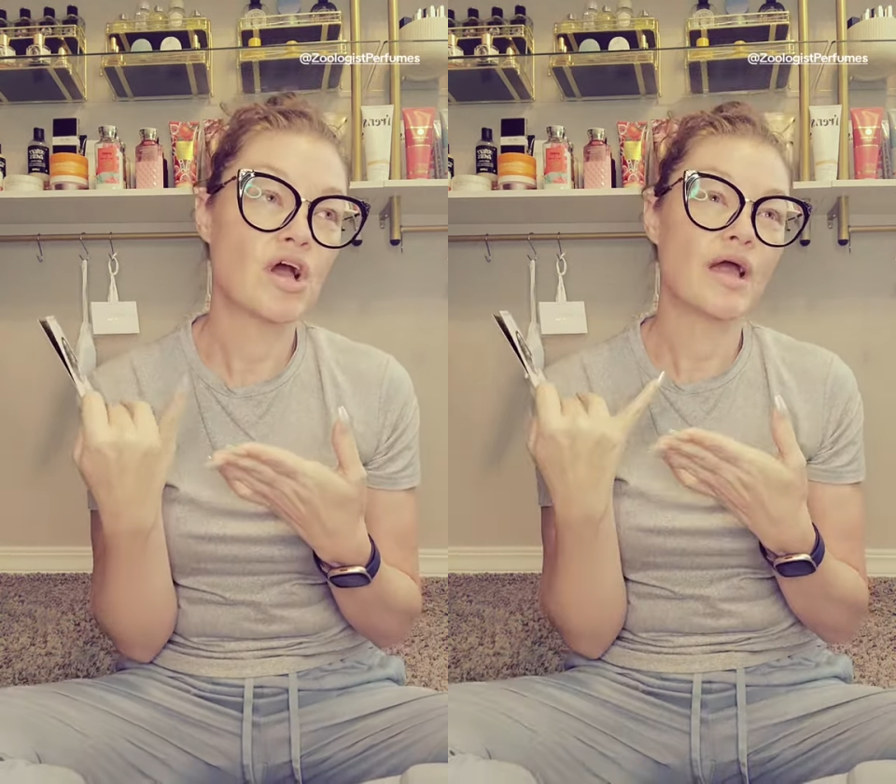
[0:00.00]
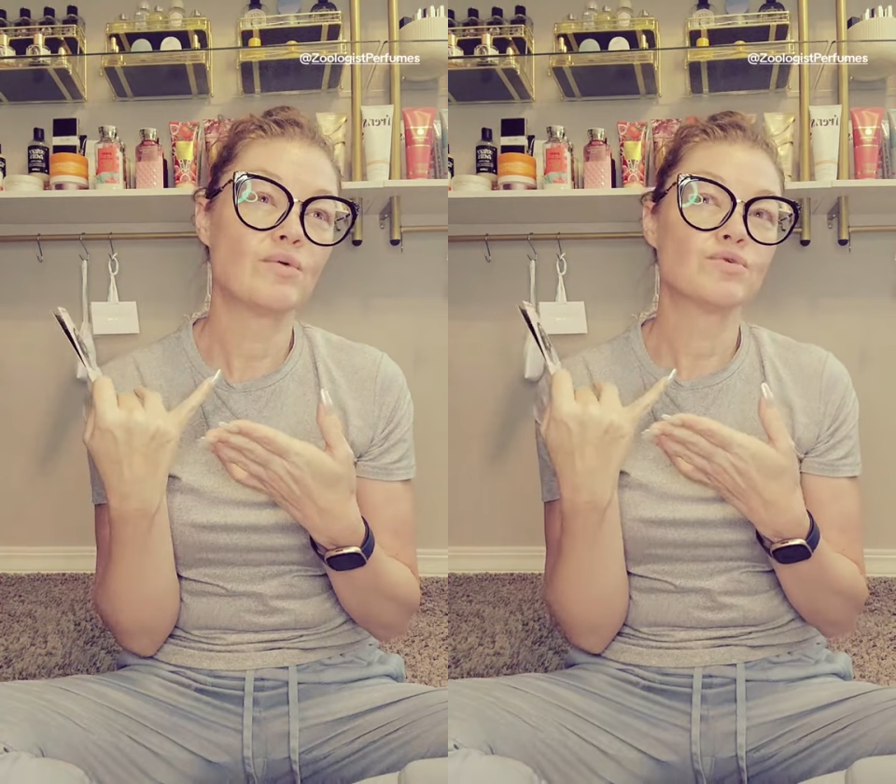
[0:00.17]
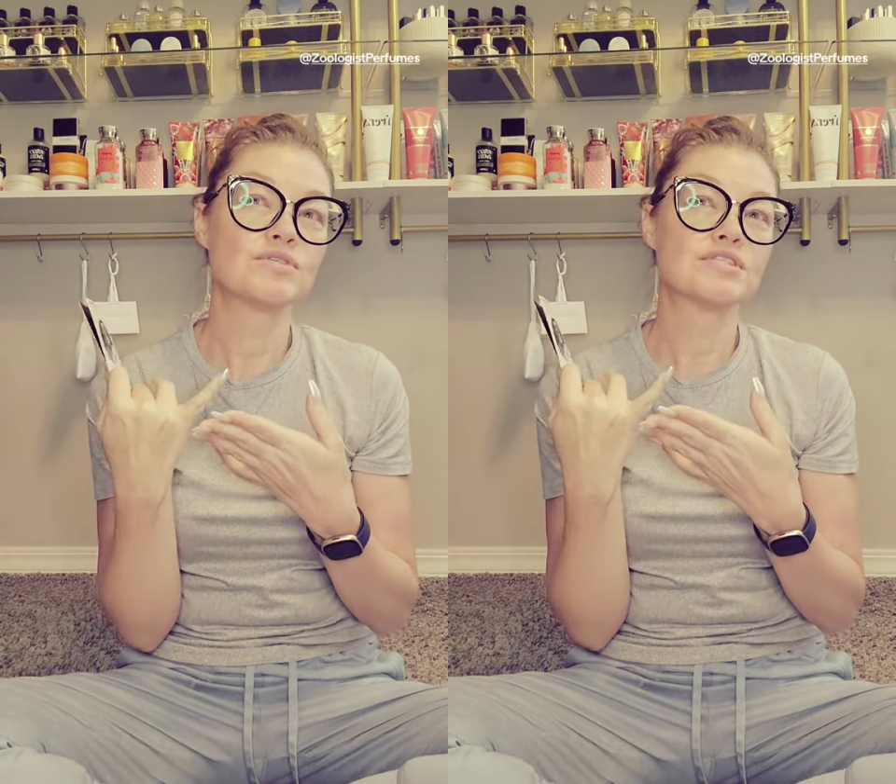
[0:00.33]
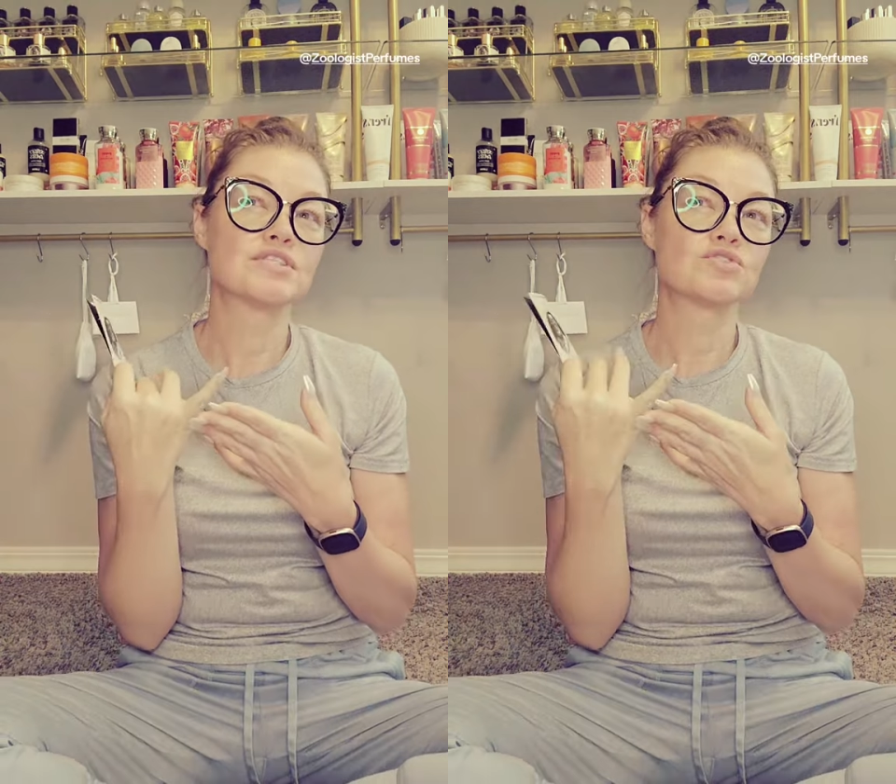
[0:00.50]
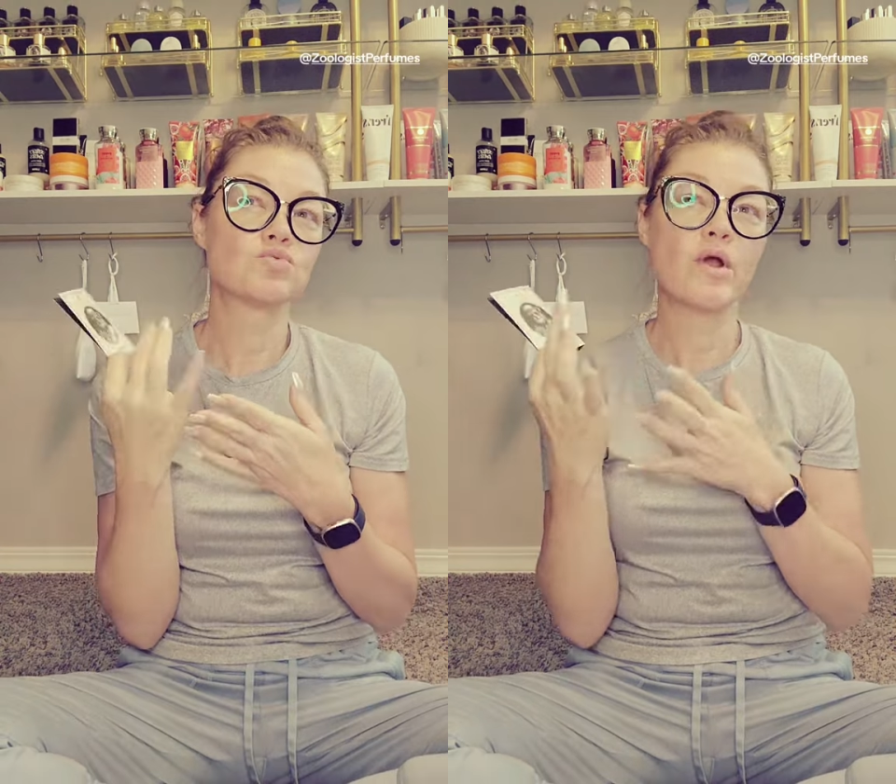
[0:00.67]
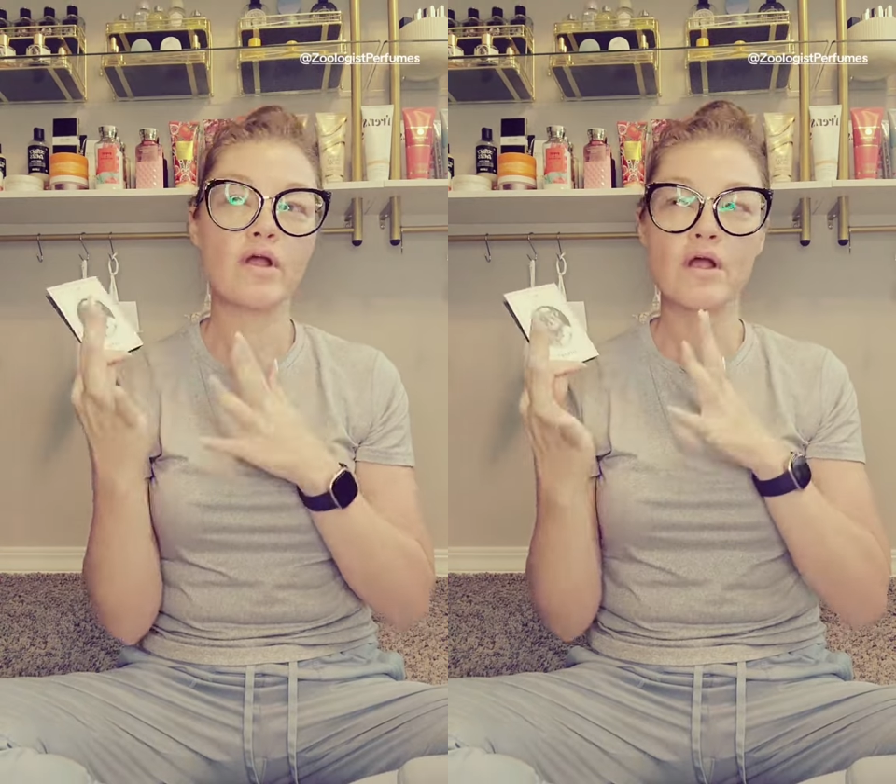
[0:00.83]
I would
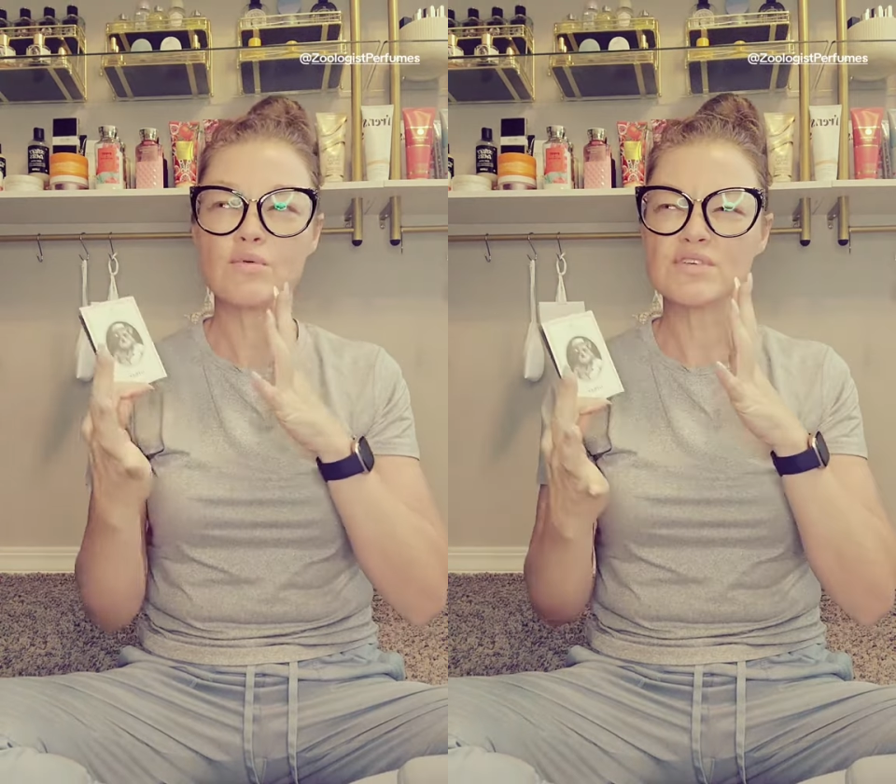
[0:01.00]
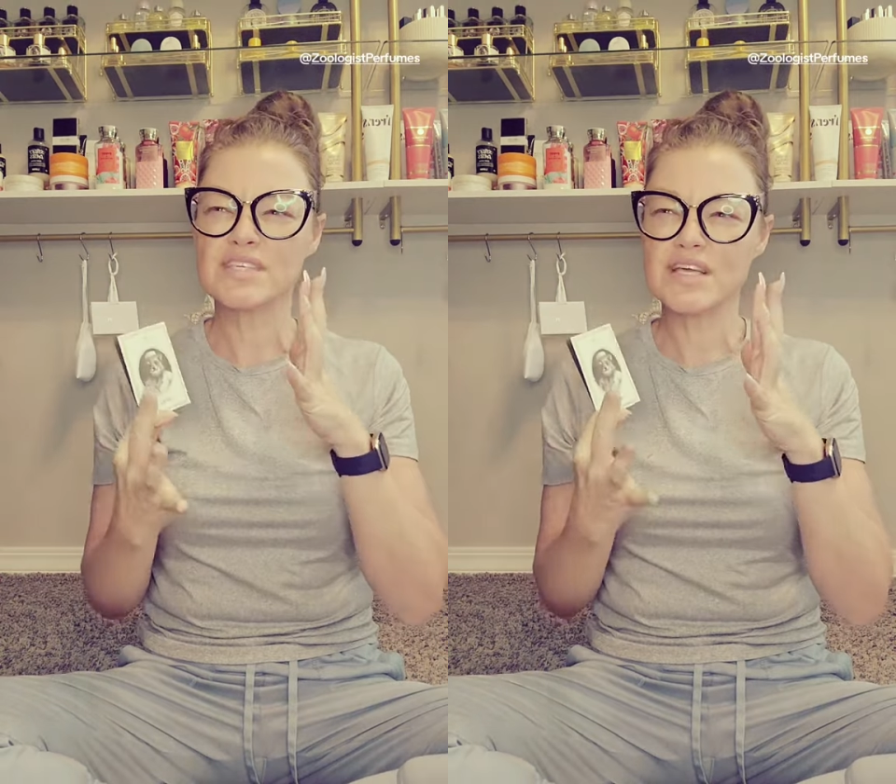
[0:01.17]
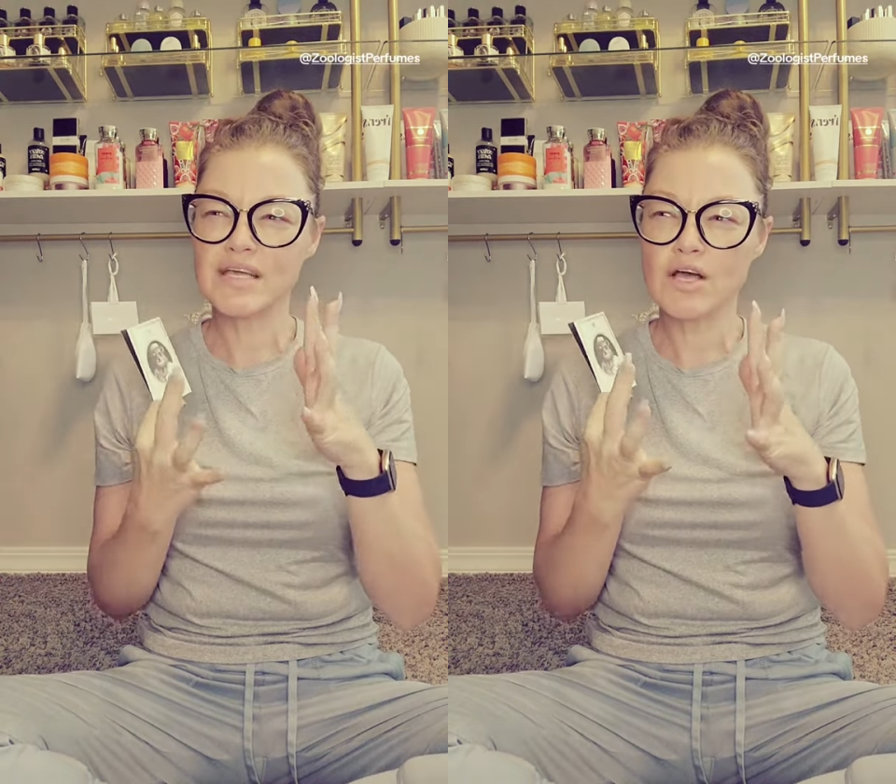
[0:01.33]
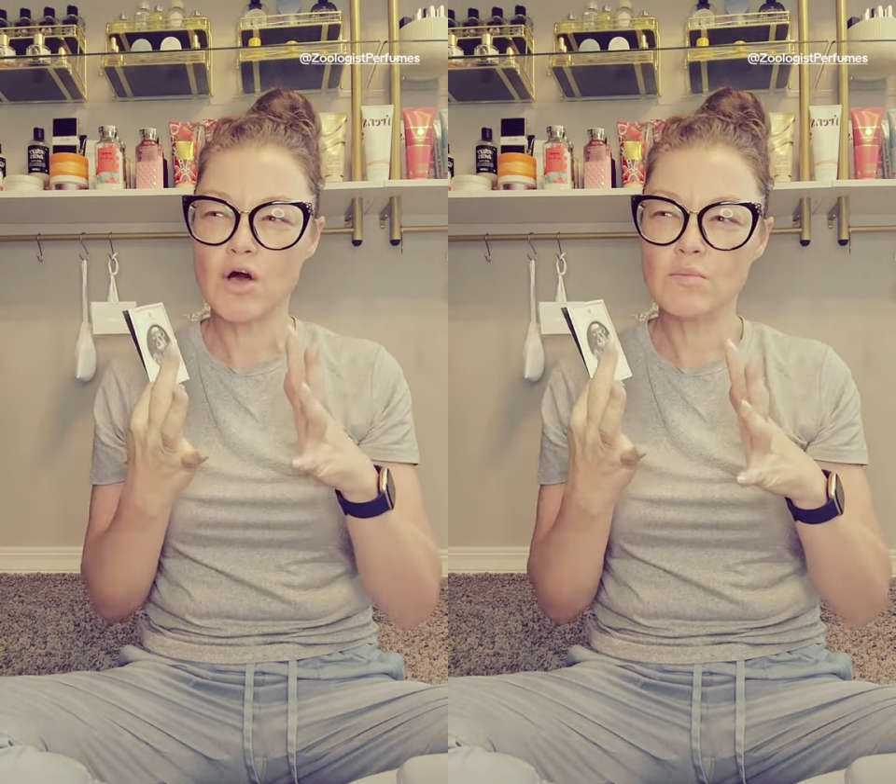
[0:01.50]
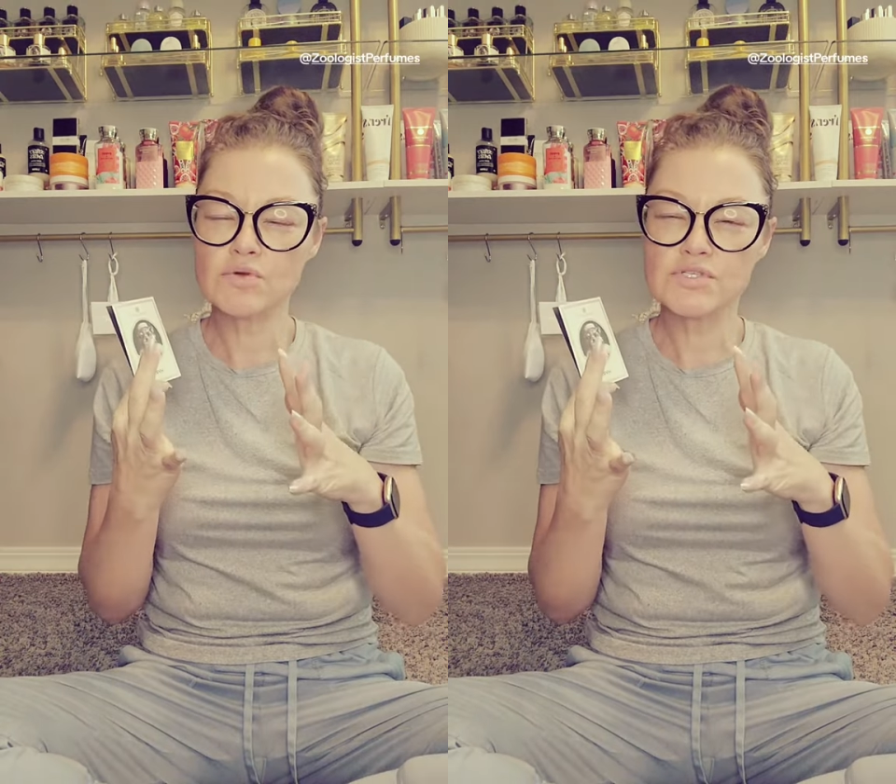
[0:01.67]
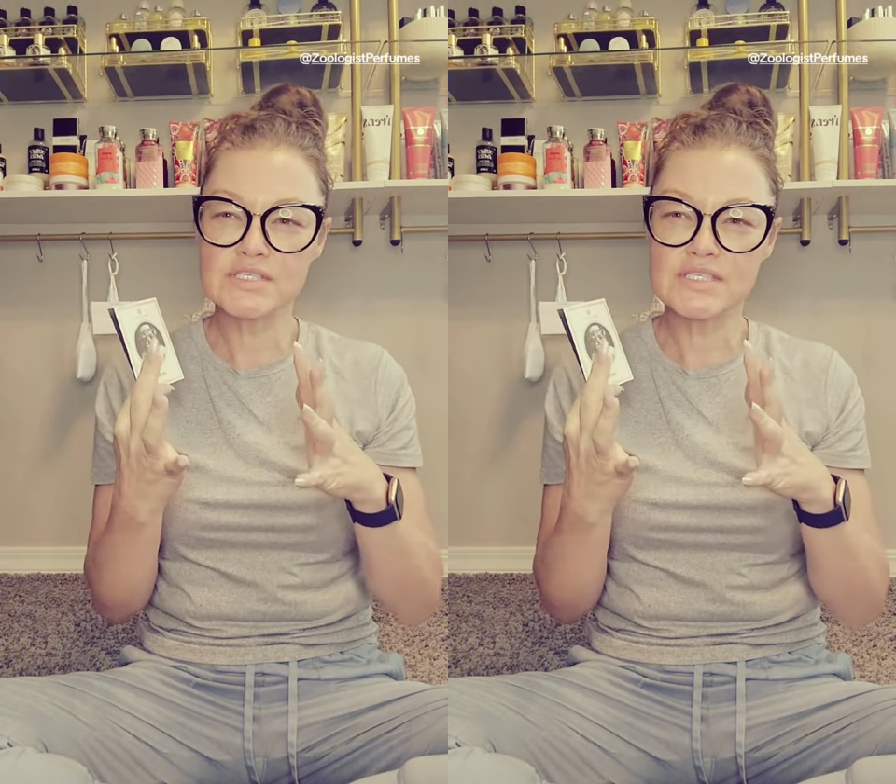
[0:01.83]
swear I was getting almost